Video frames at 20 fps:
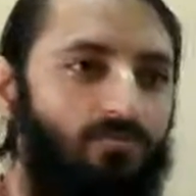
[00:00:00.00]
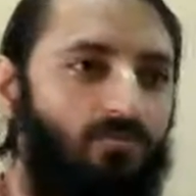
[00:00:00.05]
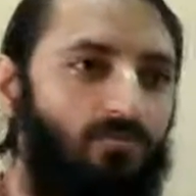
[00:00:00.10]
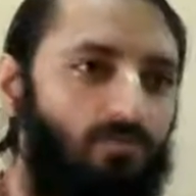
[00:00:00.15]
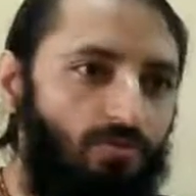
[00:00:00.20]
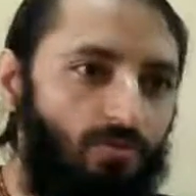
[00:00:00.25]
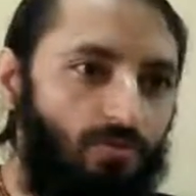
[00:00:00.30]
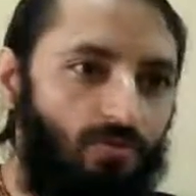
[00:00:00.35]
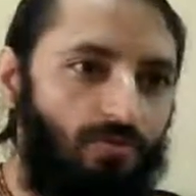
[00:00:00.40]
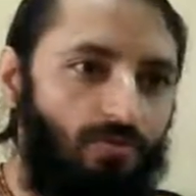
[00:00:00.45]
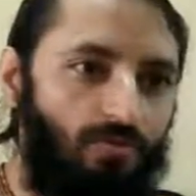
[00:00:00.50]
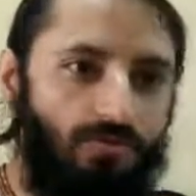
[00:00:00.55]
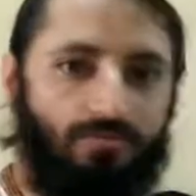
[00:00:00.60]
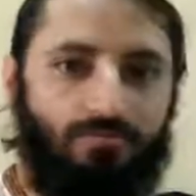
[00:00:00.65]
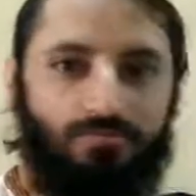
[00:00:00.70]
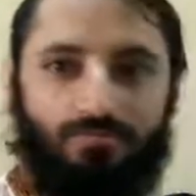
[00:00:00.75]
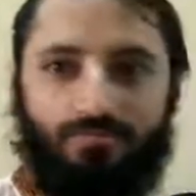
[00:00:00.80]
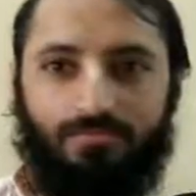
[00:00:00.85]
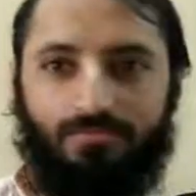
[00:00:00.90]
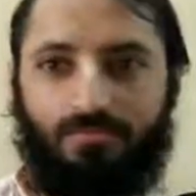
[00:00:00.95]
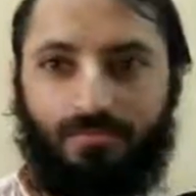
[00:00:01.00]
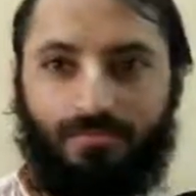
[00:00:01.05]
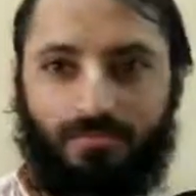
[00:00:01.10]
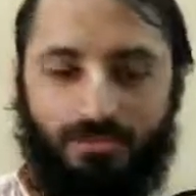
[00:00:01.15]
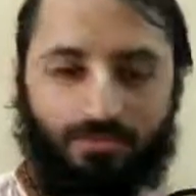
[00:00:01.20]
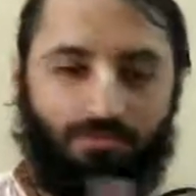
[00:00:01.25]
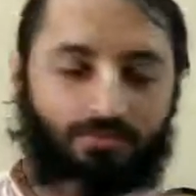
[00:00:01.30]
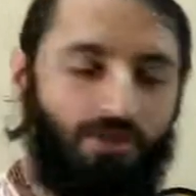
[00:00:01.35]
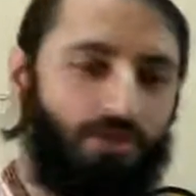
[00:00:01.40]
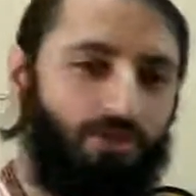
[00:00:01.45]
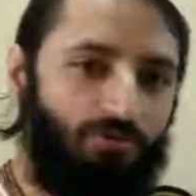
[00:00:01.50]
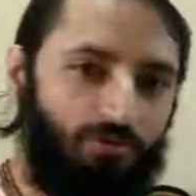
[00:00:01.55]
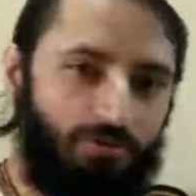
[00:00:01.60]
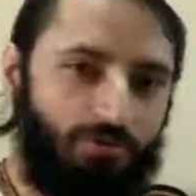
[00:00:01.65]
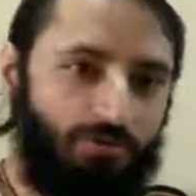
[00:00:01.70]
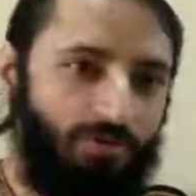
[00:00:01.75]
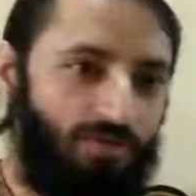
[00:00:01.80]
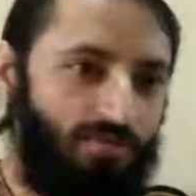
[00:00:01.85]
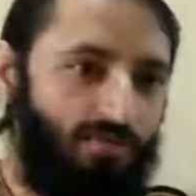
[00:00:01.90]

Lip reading: what different devotees were